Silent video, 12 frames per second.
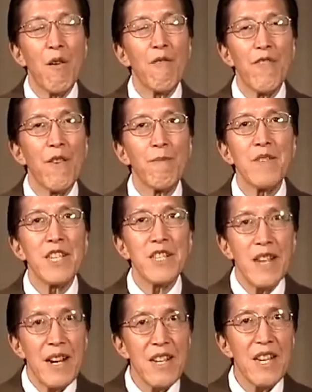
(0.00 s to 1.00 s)
from
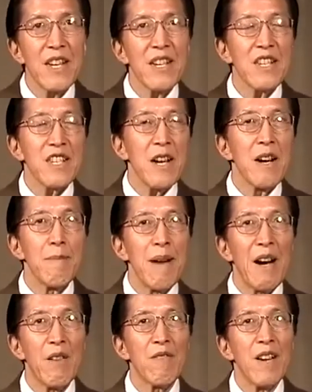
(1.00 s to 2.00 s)
studies
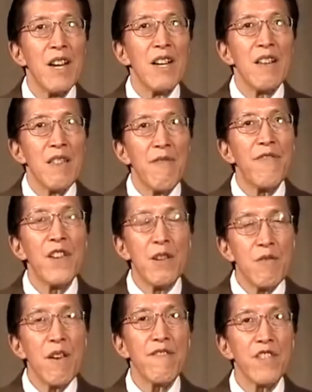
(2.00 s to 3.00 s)
about in the
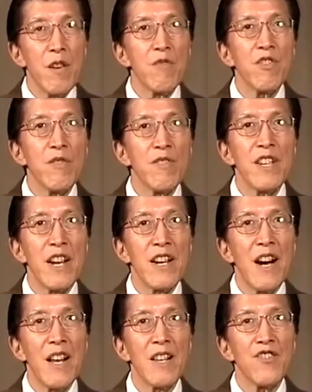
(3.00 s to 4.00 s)
field of social
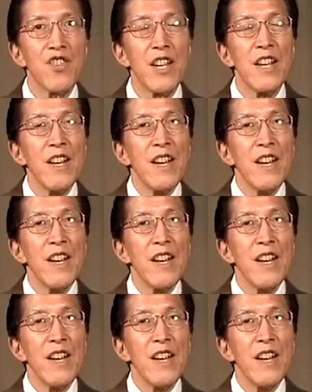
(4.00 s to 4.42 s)
psychology,